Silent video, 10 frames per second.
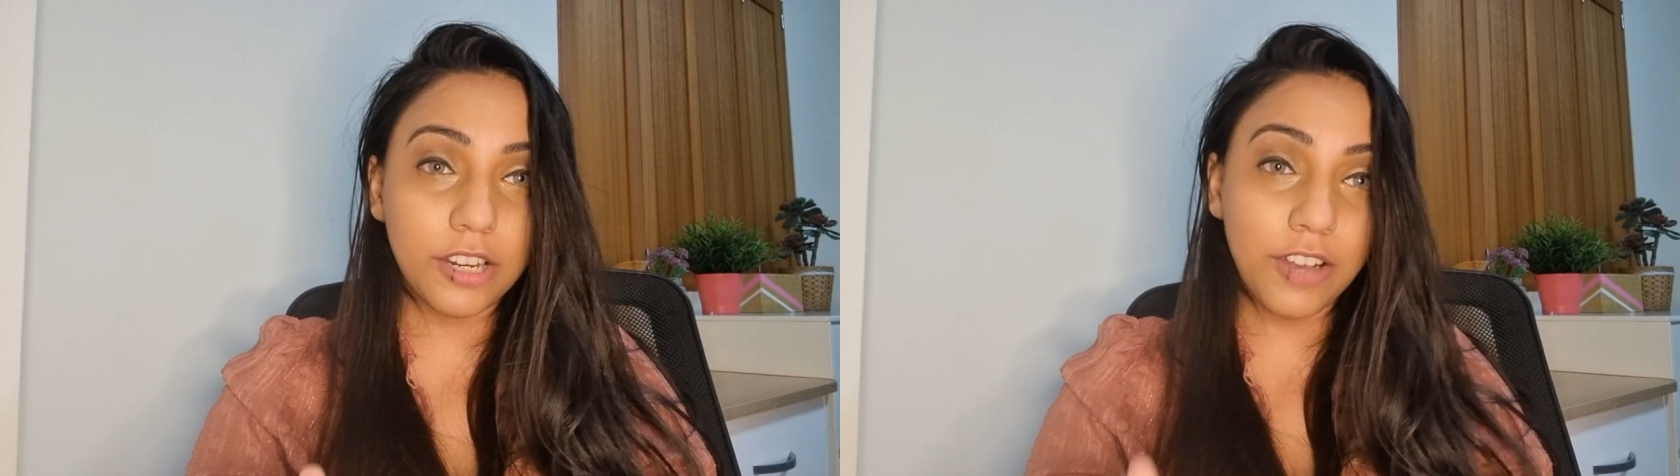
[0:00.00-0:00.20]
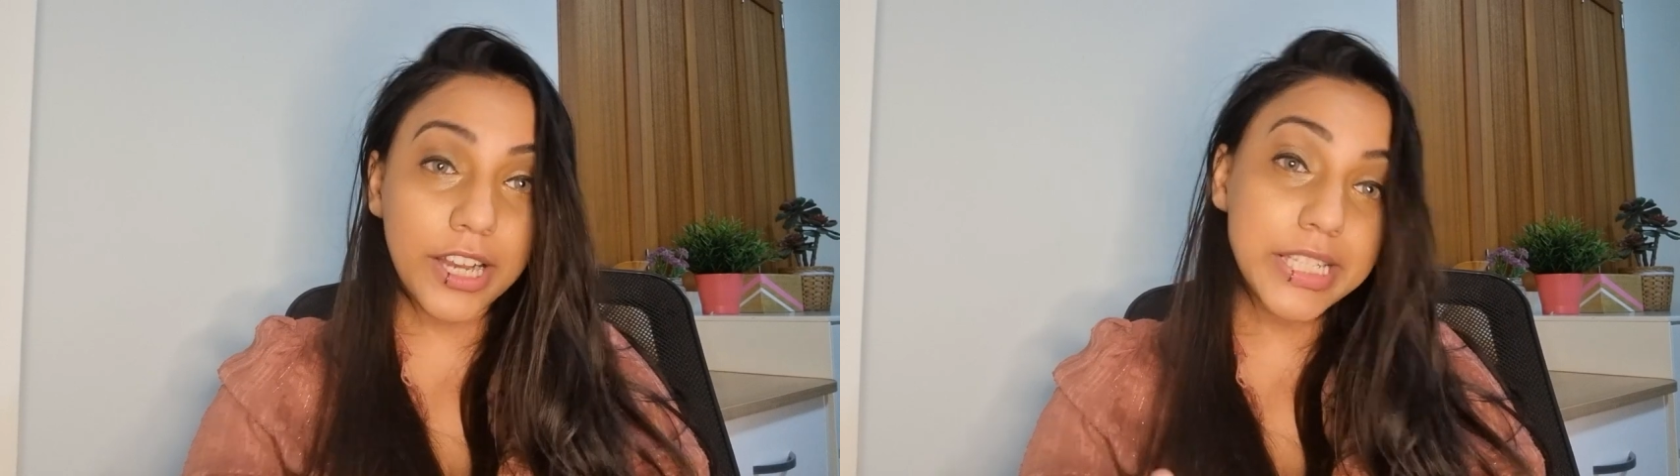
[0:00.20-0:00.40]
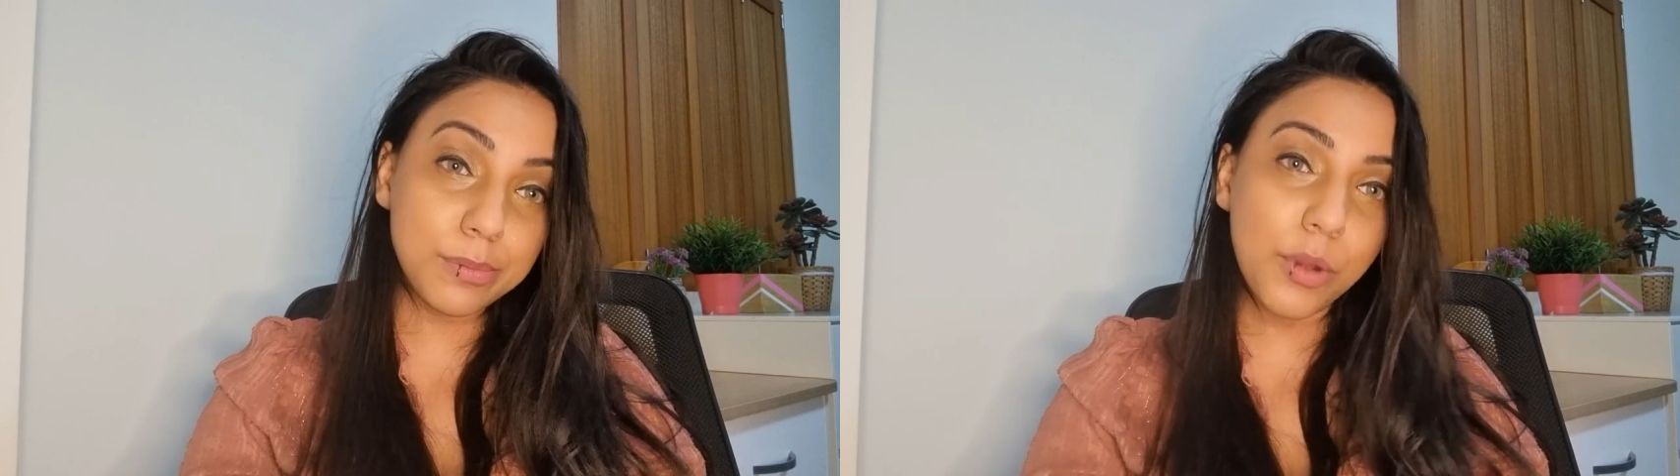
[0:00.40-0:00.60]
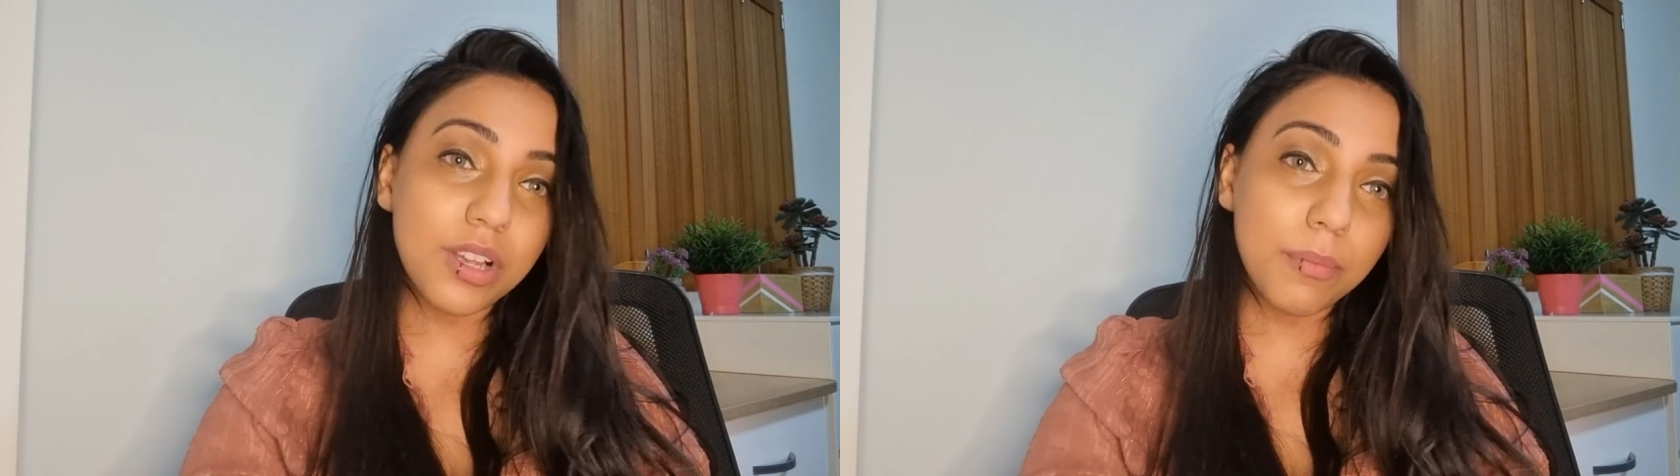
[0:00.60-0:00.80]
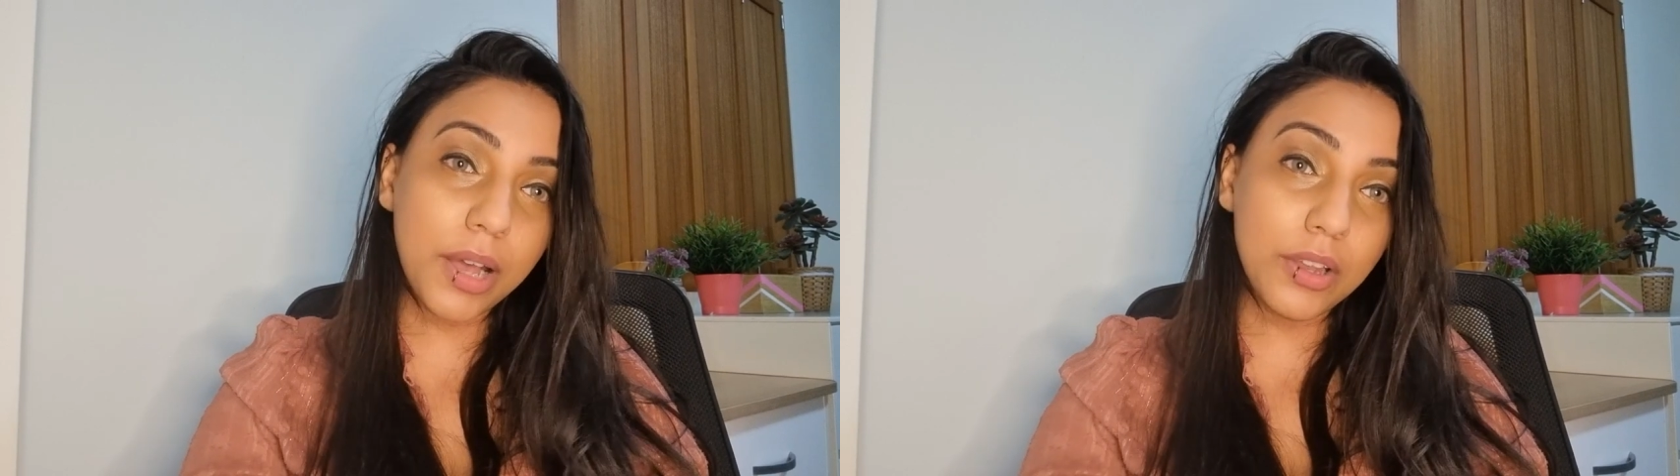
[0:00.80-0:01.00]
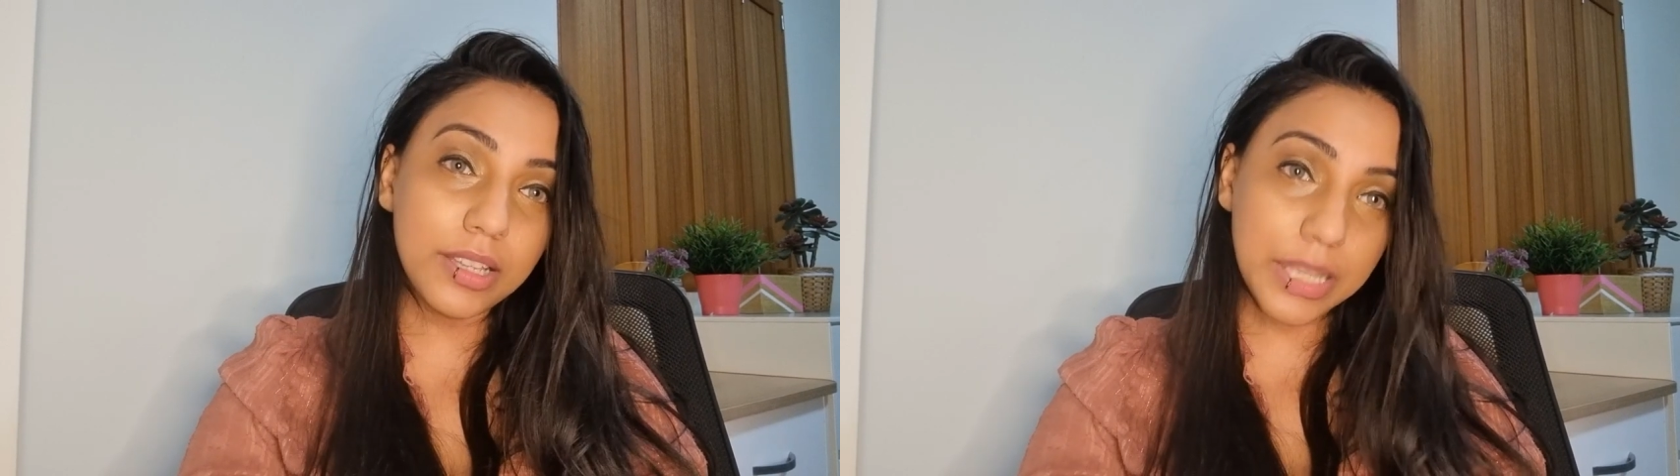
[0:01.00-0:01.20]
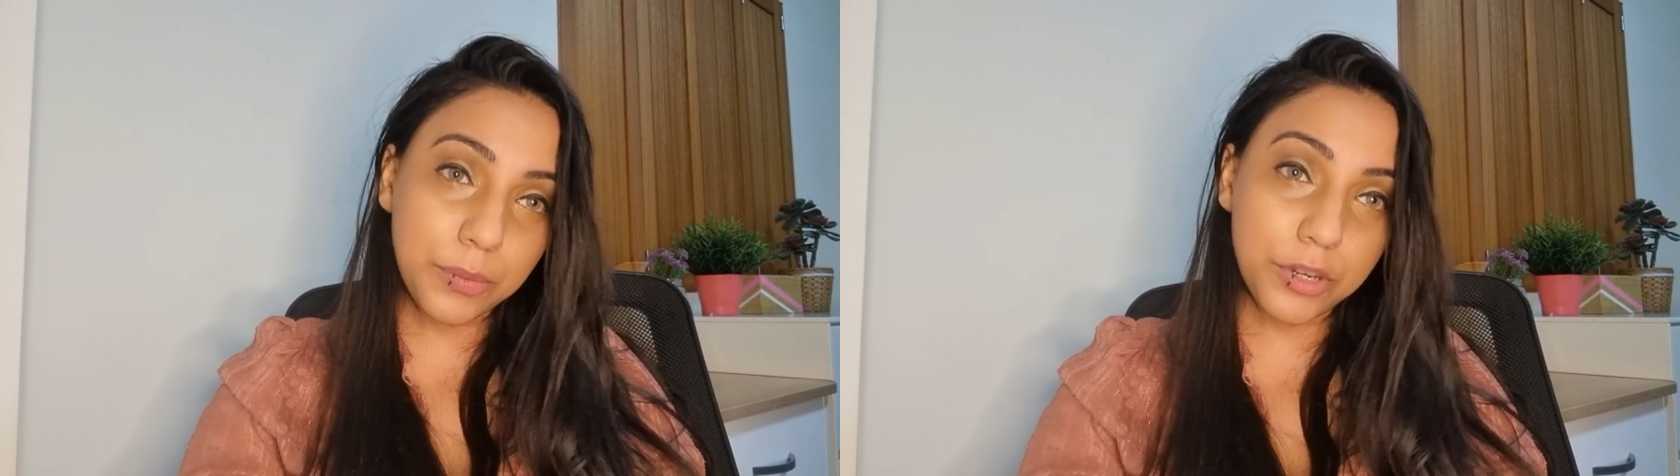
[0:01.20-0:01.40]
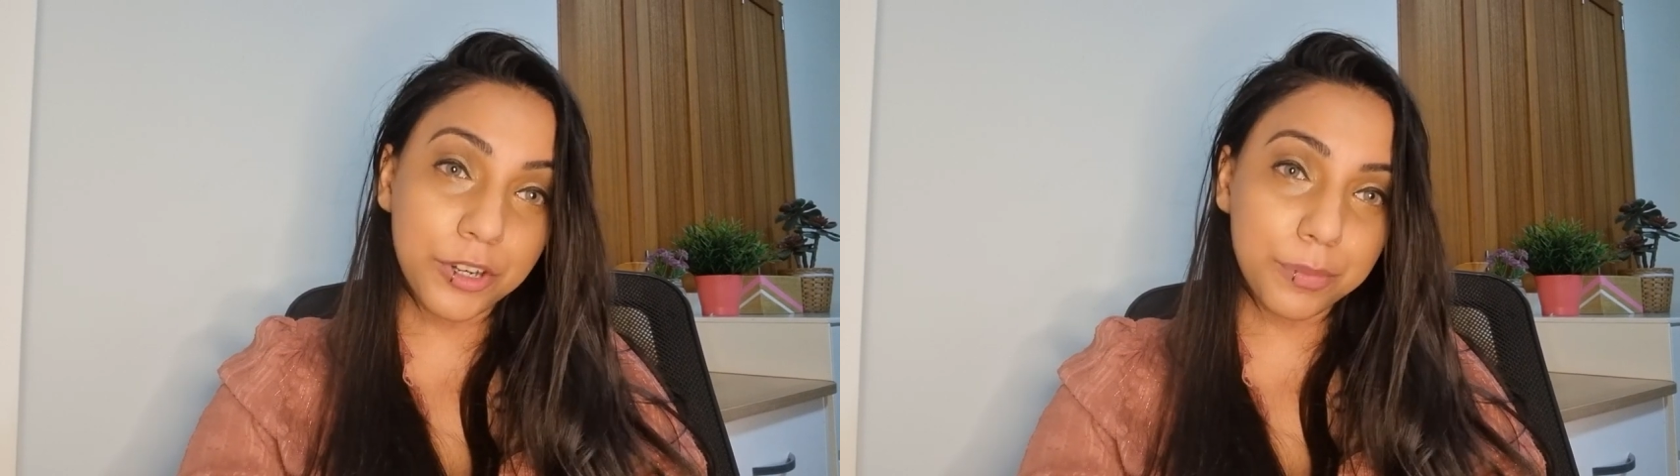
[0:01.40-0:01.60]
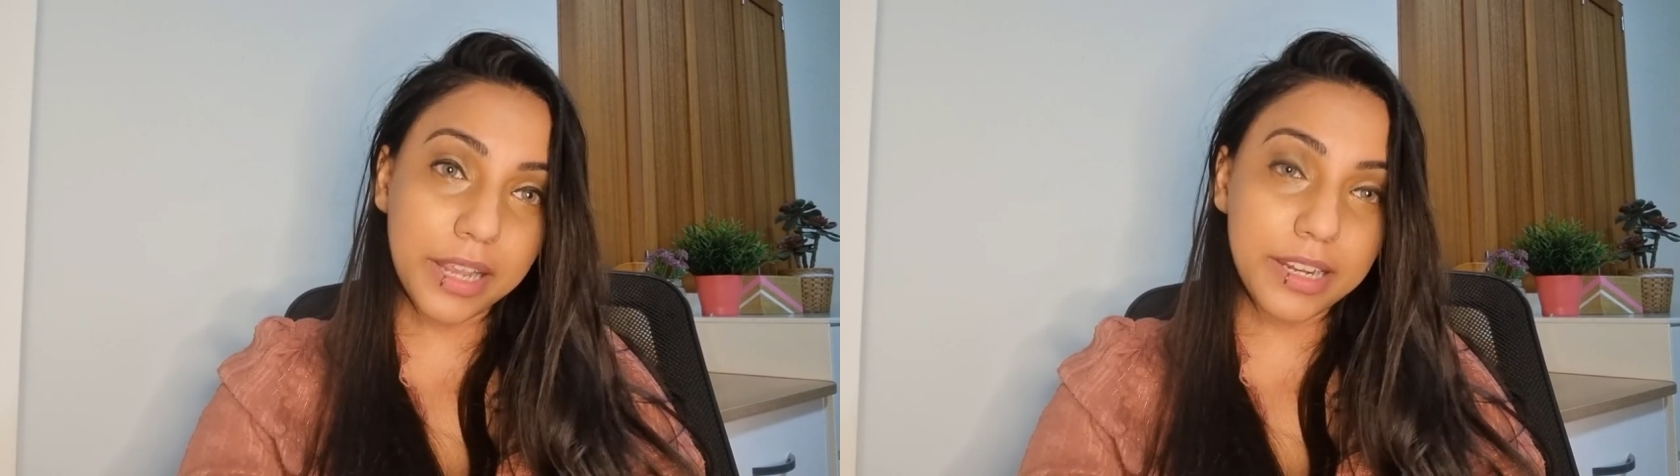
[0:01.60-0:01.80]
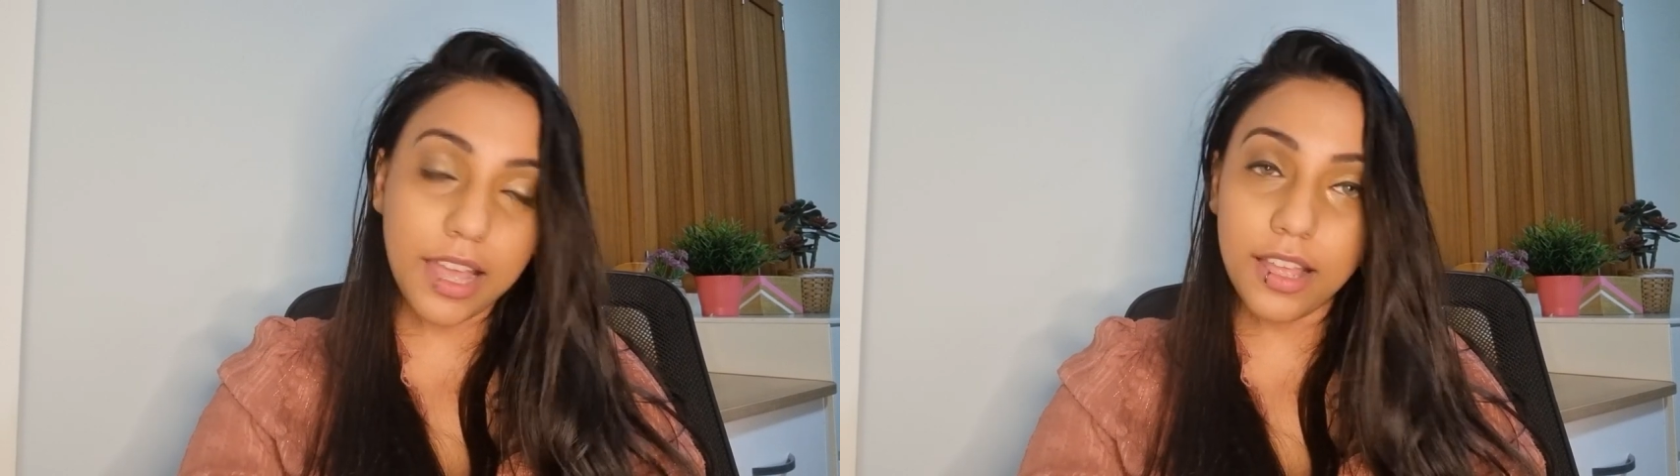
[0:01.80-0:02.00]
if I spoke about it, they would hurt
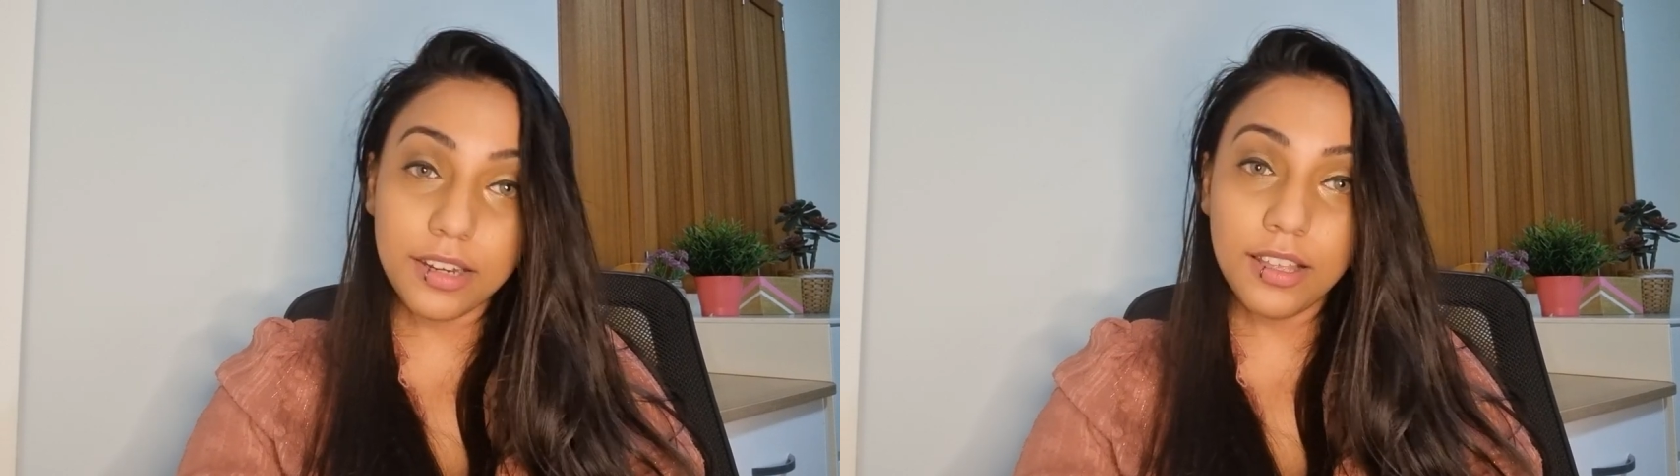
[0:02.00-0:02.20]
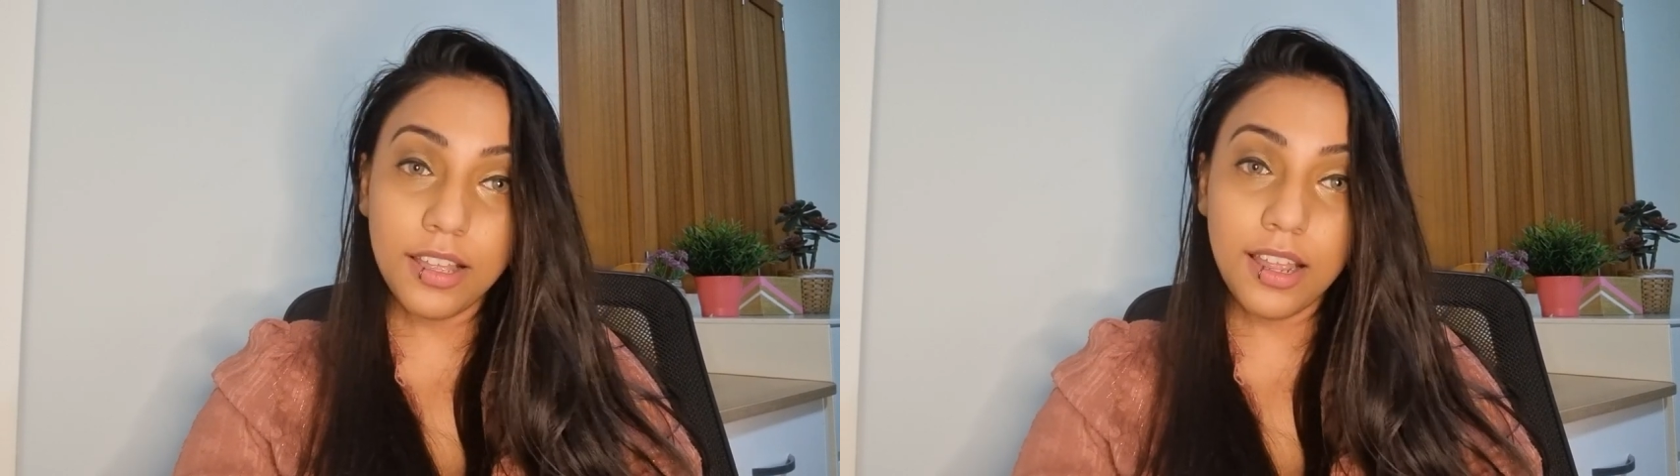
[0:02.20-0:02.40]
my dad.